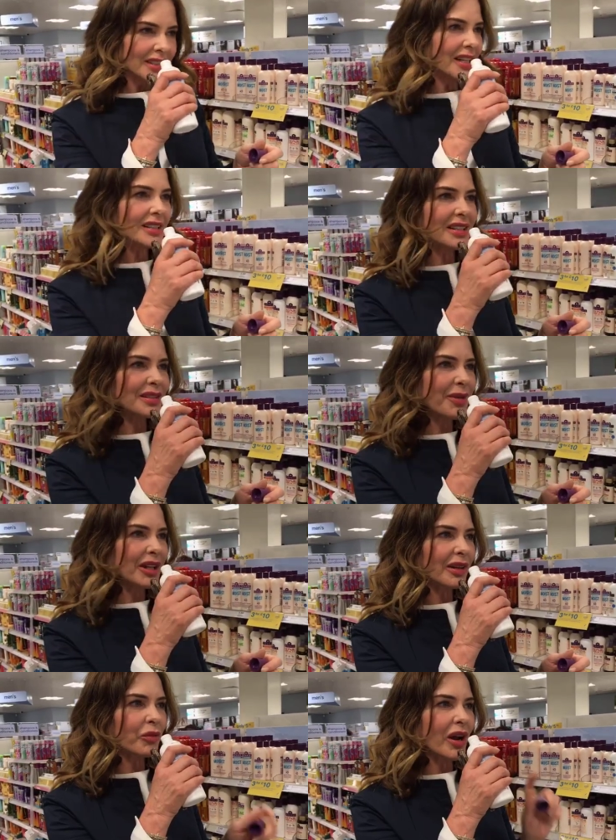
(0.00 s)
just has a
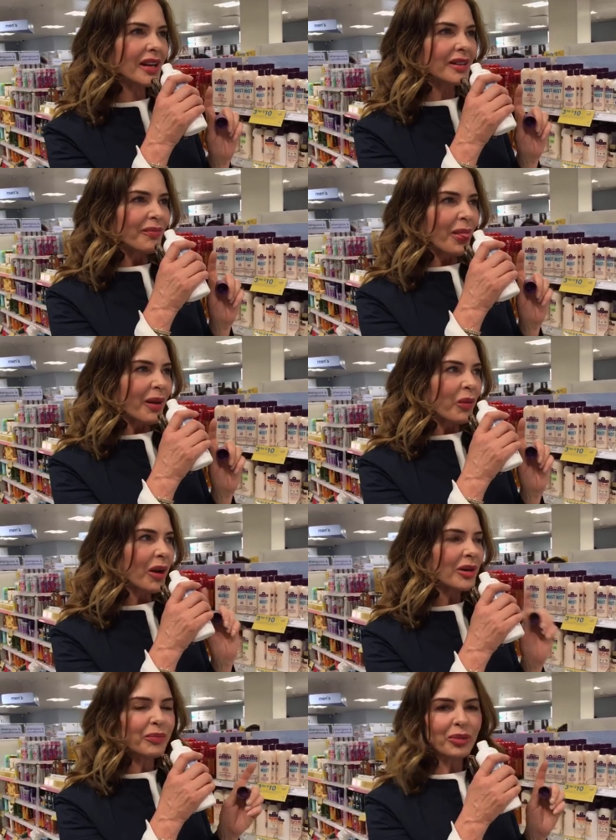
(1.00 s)
smell, and when,
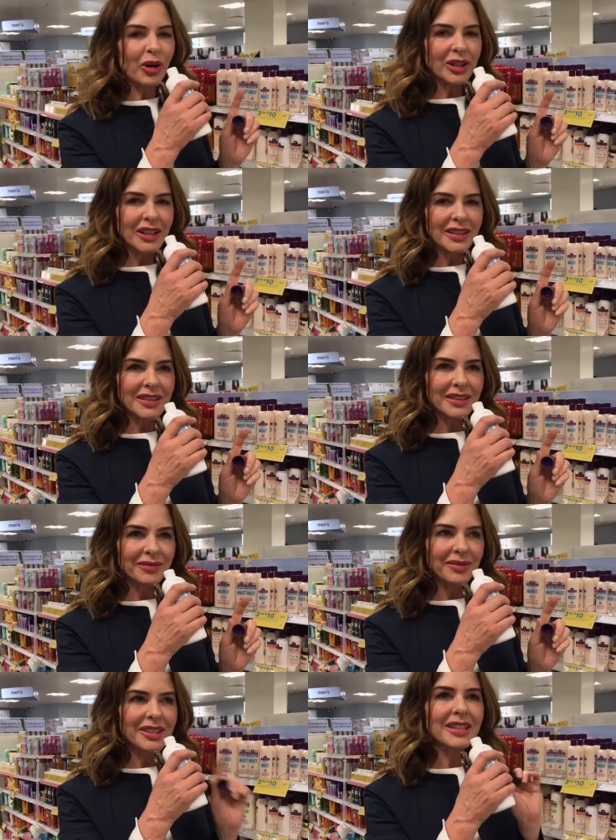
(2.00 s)
when a product
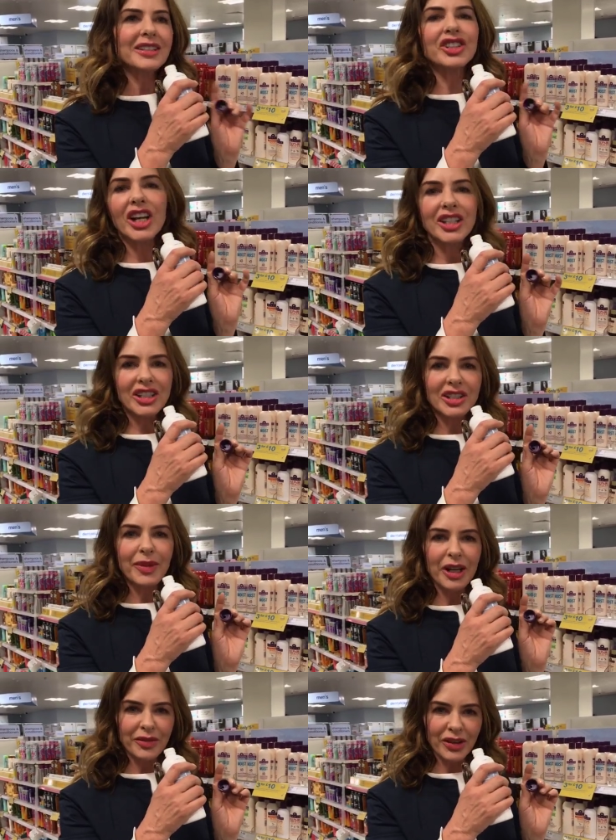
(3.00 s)
doesn't change its
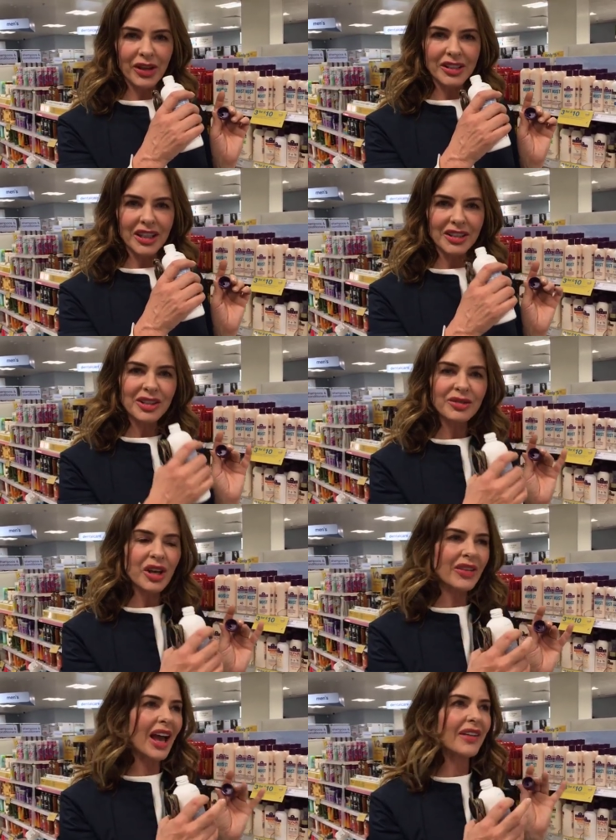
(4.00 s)
smell over 30 years, you
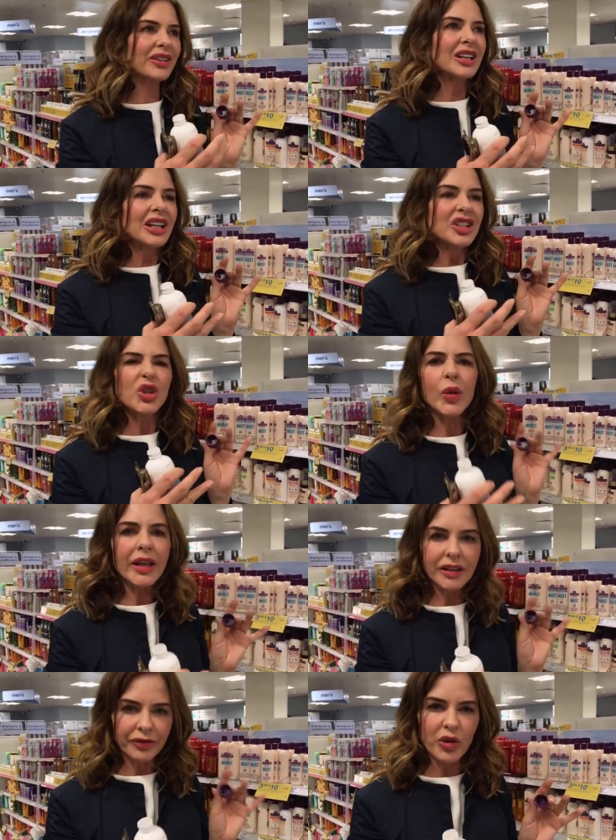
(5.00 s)
know they haven't
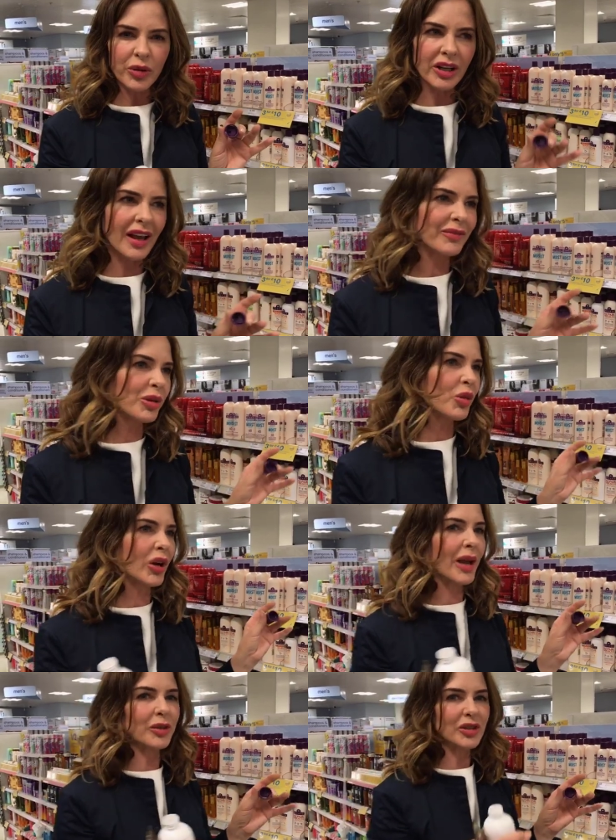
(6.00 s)
tweaked the formula, they haven't put more
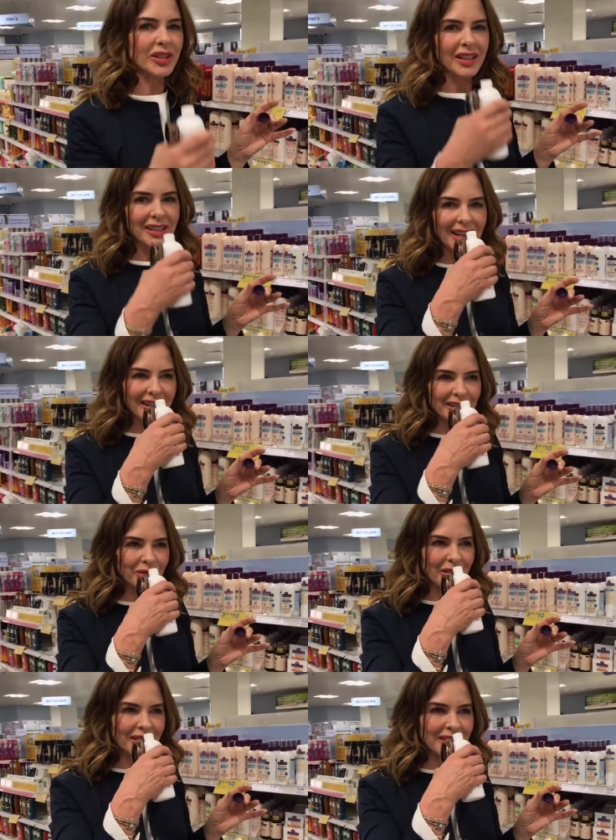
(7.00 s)
chemicals in it, it is
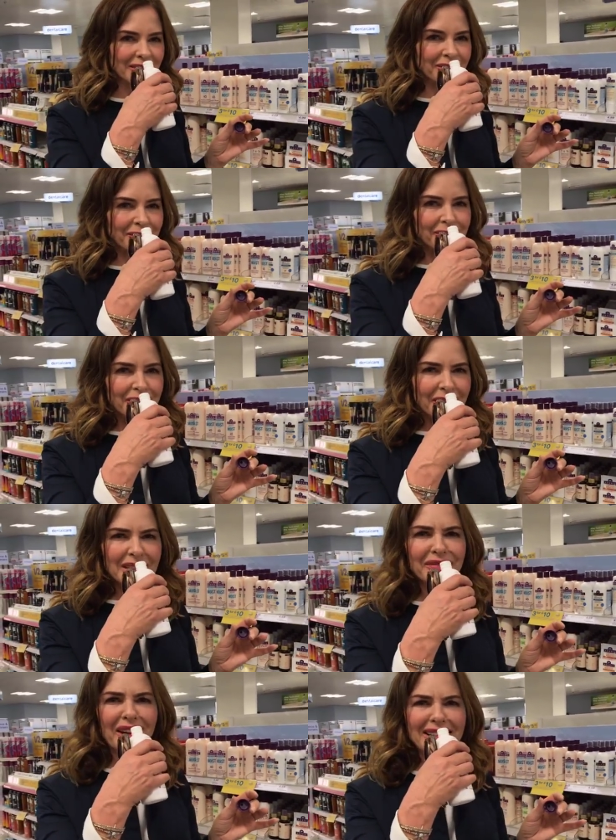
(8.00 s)
what it is,
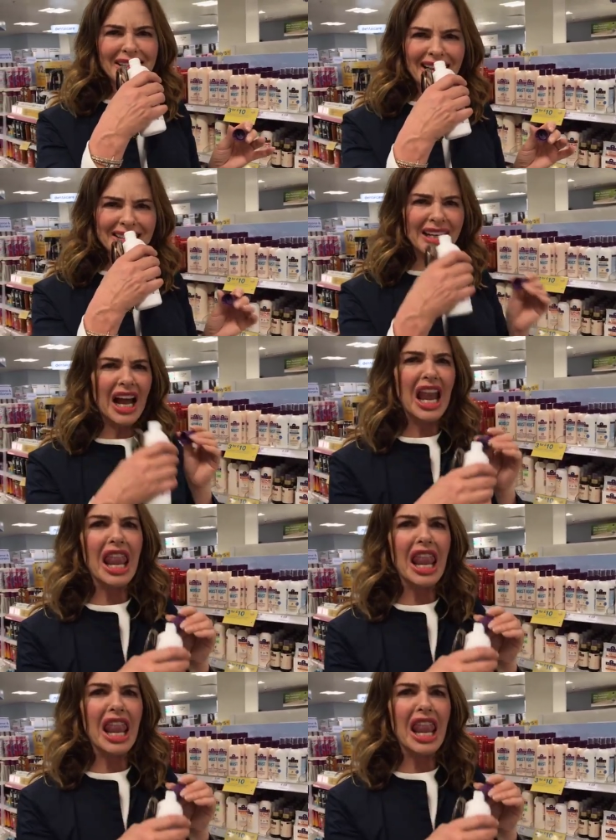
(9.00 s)
fantastic, I